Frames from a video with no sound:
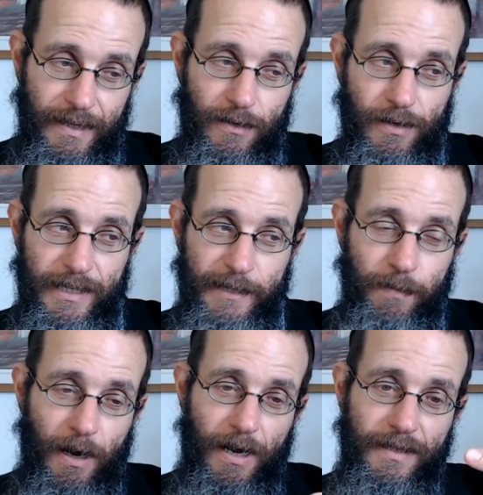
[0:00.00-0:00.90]

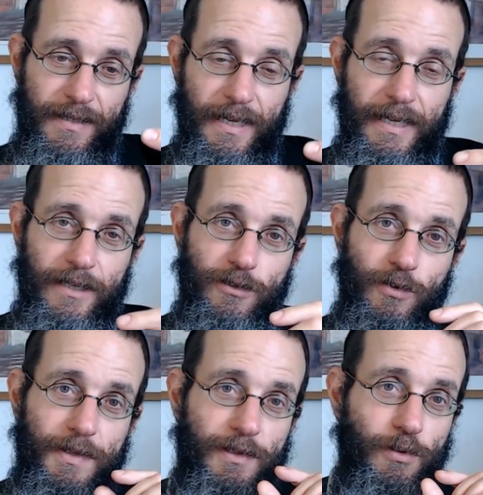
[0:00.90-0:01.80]
corresponds
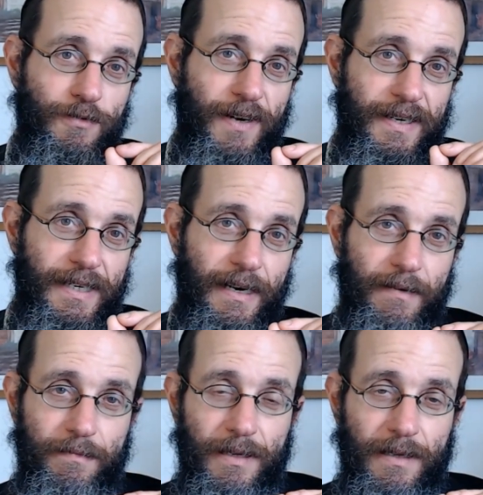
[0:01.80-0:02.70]
to the two very
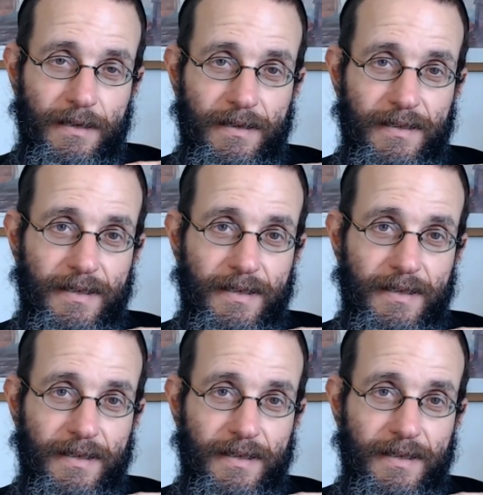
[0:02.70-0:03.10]
humble